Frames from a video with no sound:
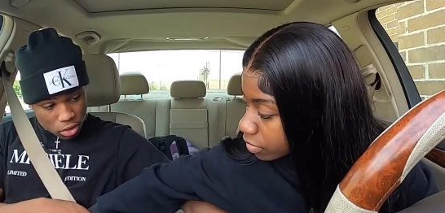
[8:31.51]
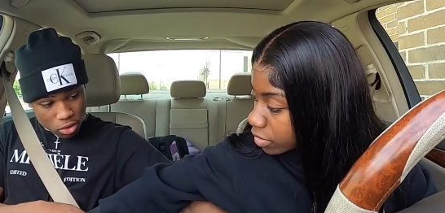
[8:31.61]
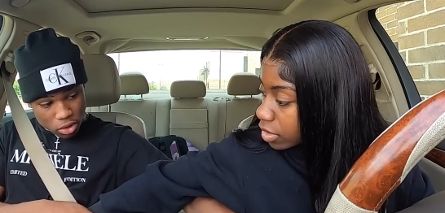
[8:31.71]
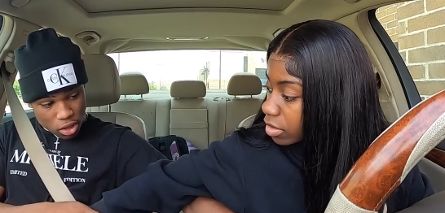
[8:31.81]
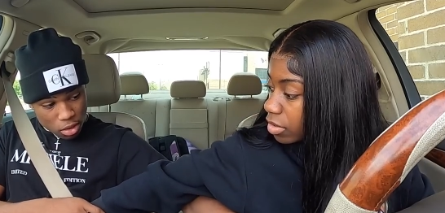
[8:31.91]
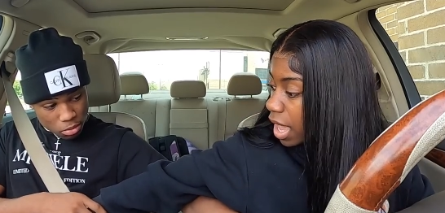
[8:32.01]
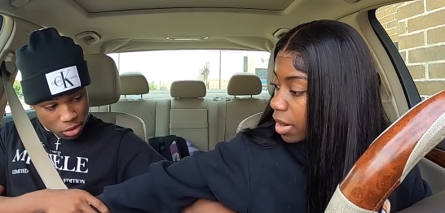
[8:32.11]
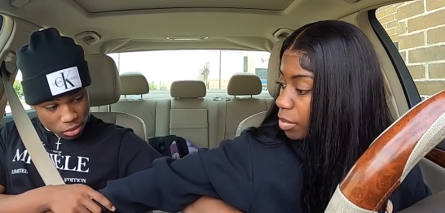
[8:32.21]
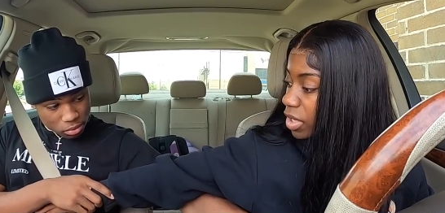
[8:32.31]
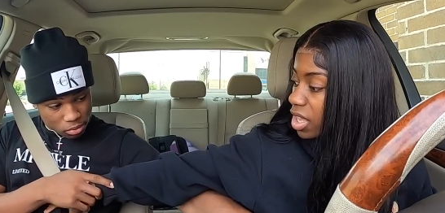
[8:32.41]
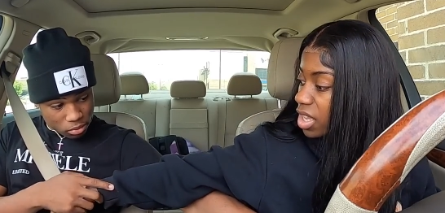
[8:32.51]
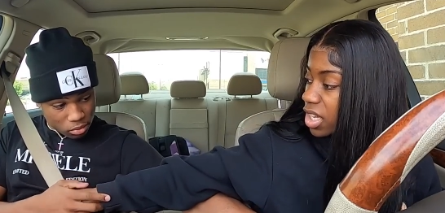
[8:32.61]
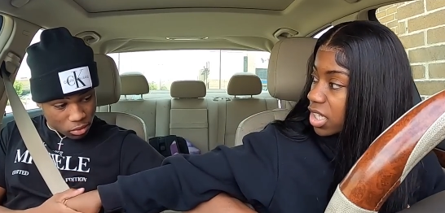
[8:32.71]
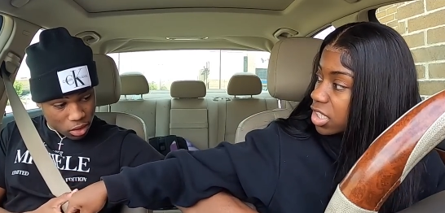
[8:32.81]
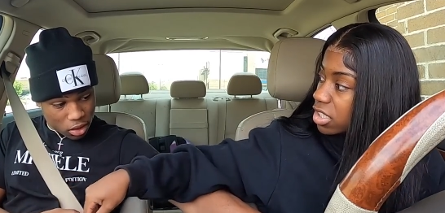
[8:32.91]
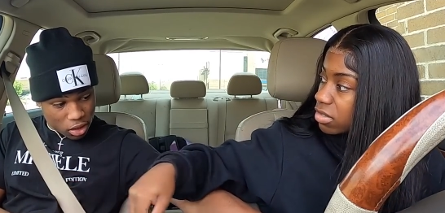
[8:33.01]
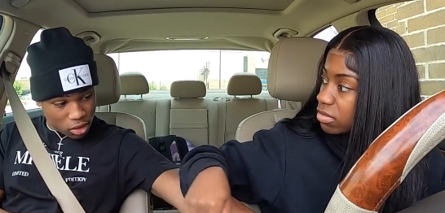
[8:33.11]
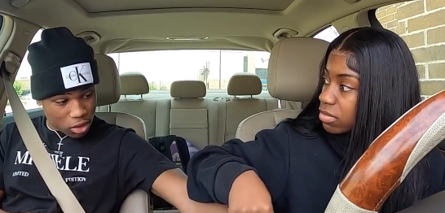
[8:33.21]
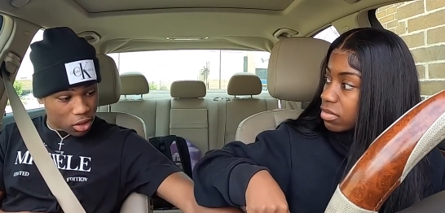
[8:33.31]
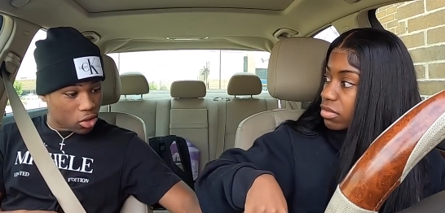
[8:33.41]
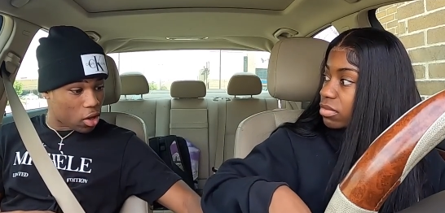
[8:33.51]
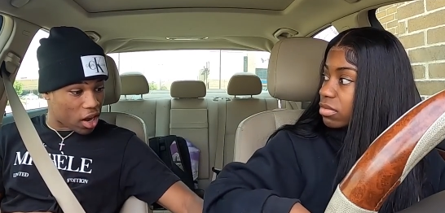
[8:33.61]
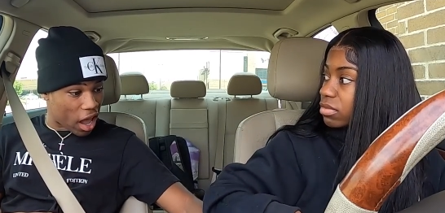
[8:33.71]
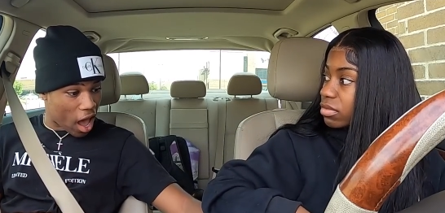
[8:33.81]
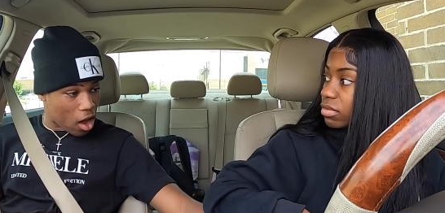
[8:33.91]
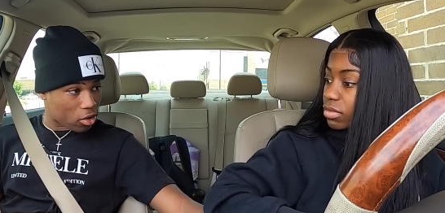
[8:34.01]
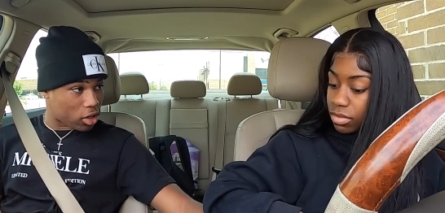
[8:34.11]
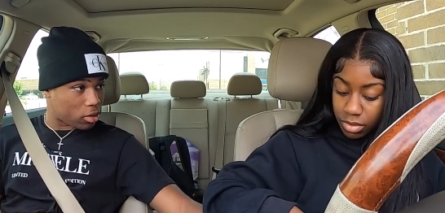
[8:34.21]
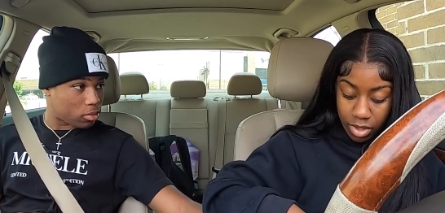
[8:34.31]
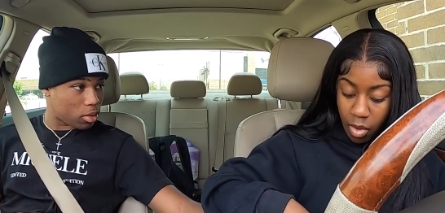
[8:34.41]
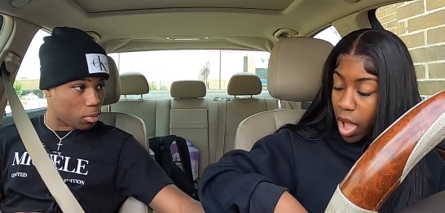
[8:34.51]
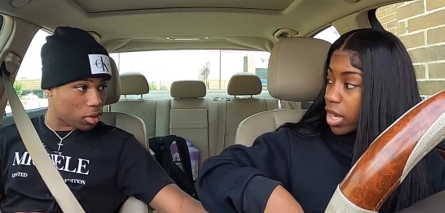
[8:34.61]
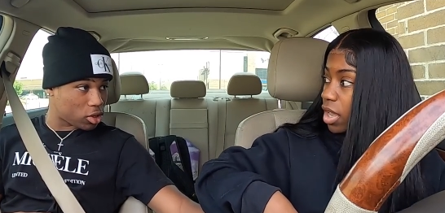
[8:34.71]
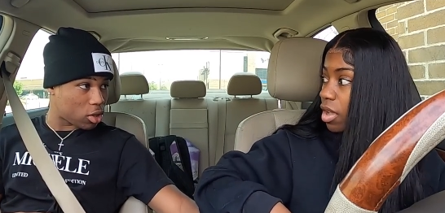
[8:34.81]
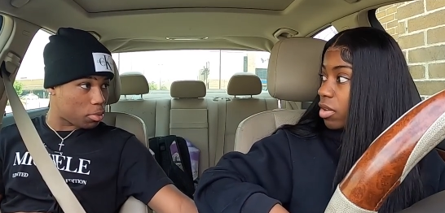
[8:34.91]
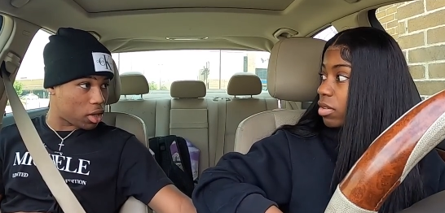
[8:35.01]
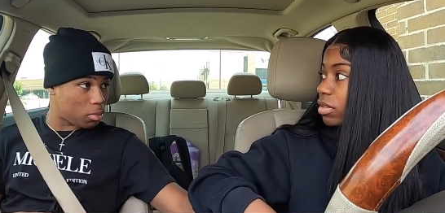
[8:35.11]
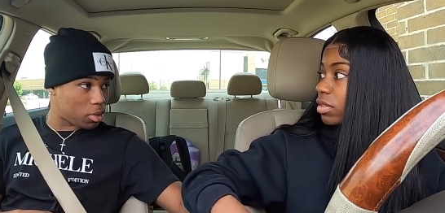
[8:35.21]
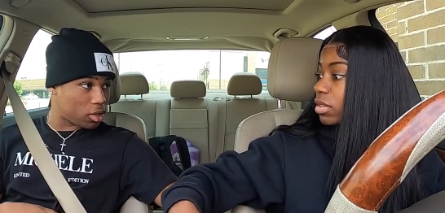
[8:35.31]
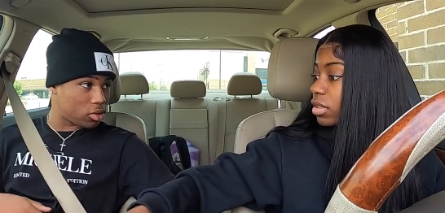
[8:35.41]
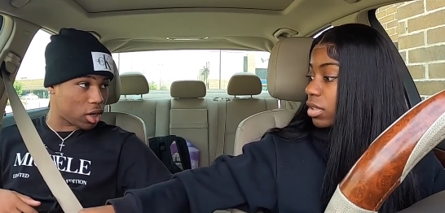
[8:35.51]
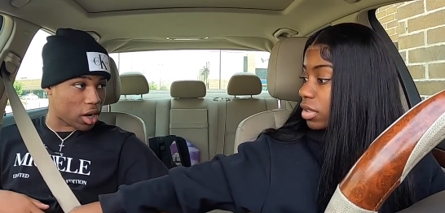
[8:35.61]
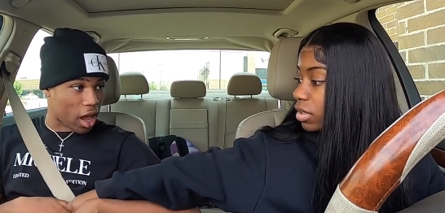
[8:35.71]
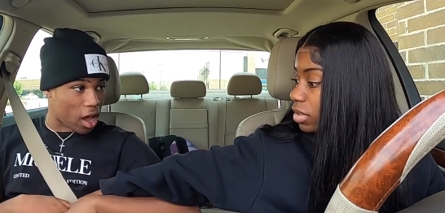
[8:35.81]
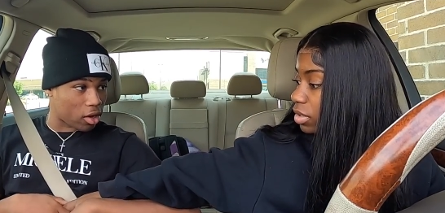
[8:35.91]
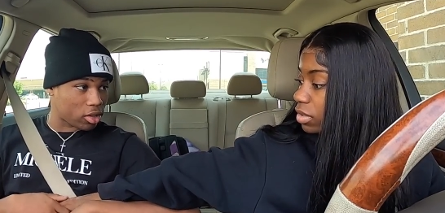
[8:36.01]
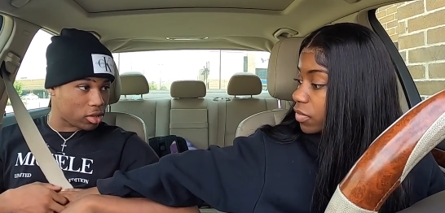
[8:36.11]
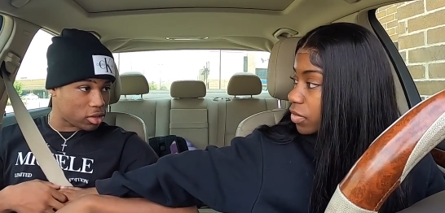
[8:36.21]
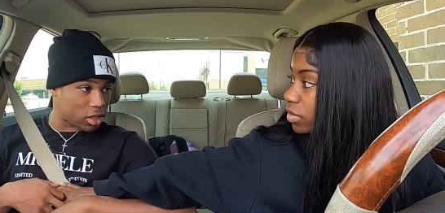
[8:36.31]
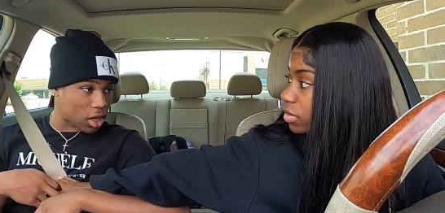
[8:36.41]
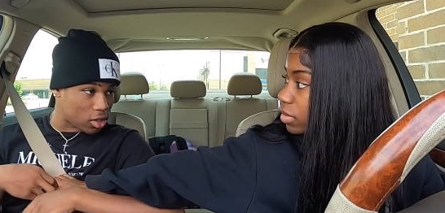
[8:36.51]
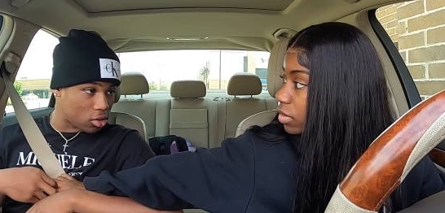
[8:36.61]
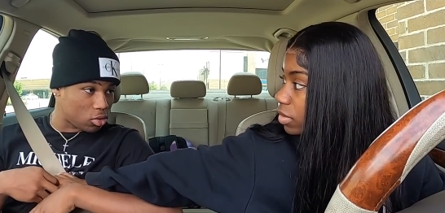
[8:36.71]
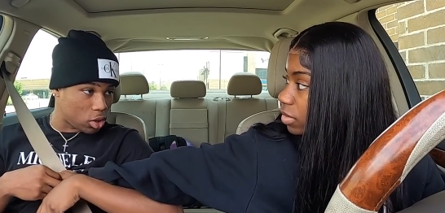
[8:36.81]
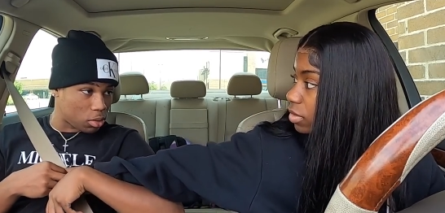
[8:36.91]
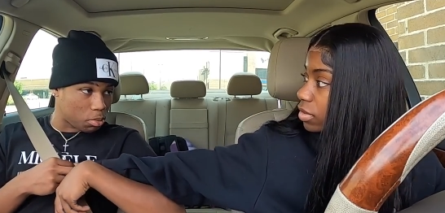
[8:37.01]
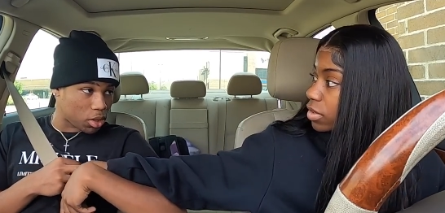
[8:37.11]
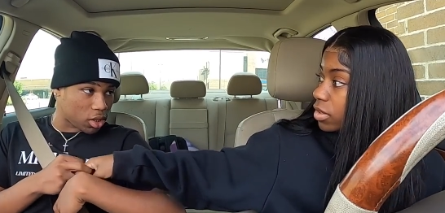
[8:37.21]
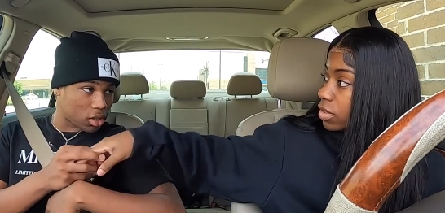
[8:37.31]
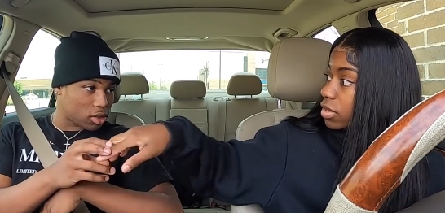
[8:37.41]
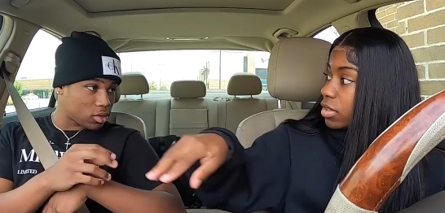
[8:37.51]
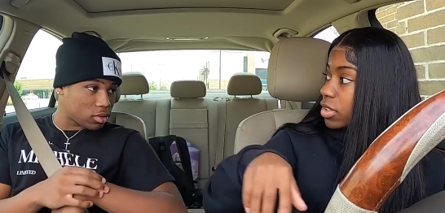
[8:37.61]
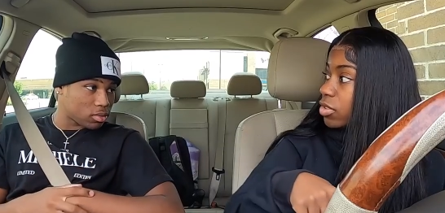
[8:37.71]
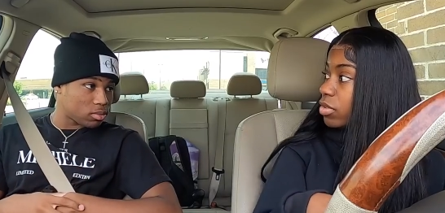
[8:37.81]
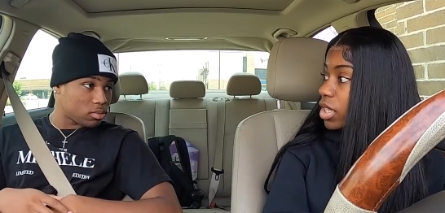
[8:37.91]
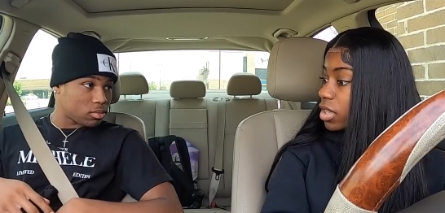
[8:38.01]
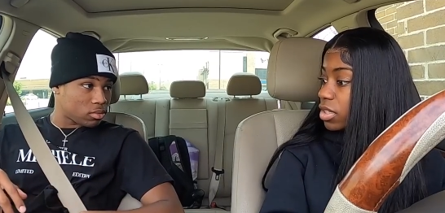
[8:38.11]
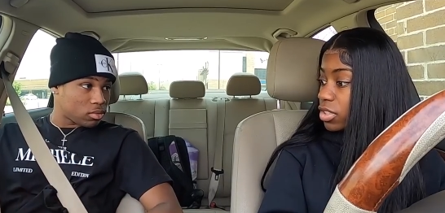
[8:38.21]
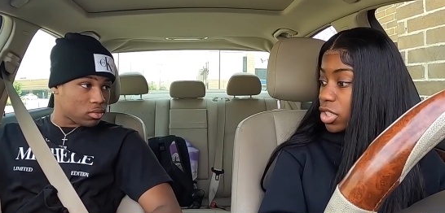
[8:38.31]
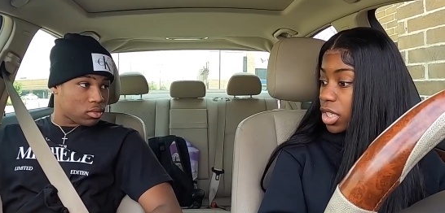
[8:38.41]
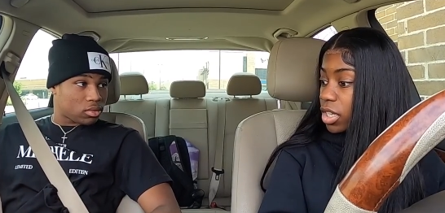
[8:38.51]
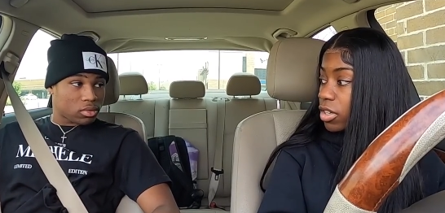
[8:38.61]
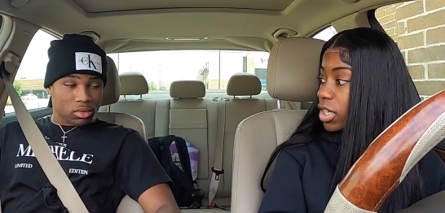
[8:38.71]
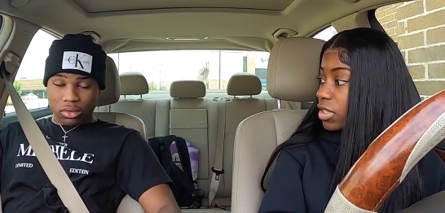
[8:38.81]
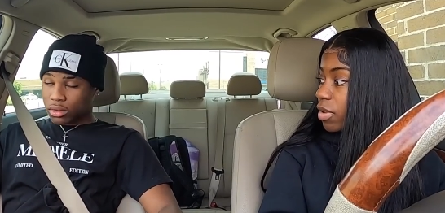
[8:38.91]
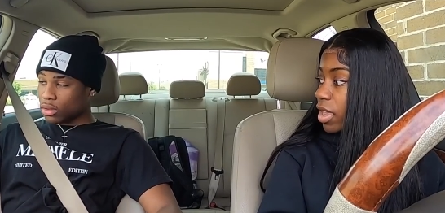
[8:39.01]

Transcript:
Speaker 1: Your stomach. You got a plug. Look at
Speaker 2: this shit. You got an Audi. No, I don't. your belly button. You got an Audi. That's how I know you getting big.
Speaker 1: You need to chill. That's